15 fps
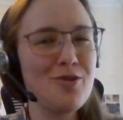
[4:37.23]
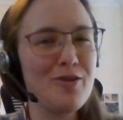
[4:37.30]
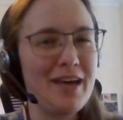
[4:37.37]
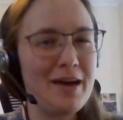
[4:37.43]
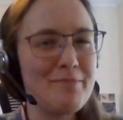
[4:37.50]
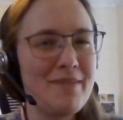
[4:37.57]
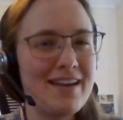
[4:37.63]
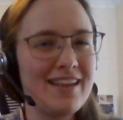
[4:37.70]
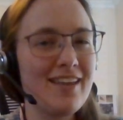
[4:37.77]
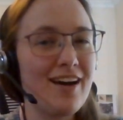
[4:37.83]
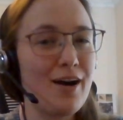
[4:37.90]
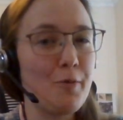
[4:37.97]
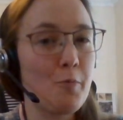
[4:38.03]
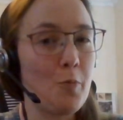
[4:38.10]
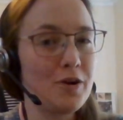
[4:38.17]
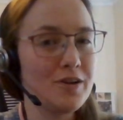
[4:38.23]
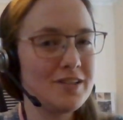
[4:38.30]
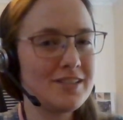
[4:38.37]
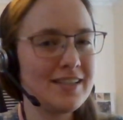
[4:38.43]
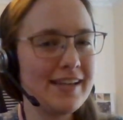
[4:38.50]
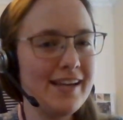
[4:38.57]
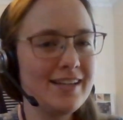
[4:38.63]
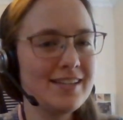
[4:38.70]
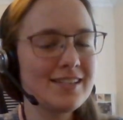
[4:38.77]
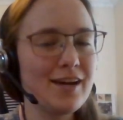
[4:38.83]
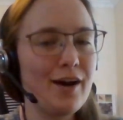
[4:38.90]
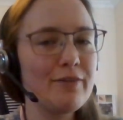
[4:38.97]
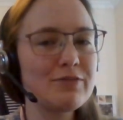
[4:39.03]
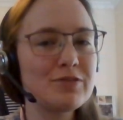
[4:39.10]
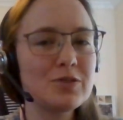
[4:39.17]
that many that I want to eat.
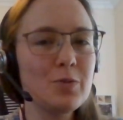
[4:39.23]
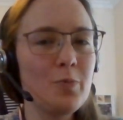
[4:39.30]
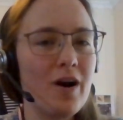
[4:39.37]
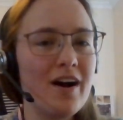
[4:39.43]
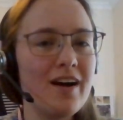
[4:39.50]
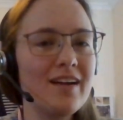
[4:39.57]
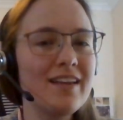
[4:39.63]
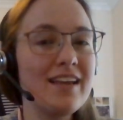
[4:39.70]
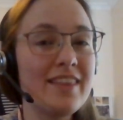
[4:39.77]
After a while,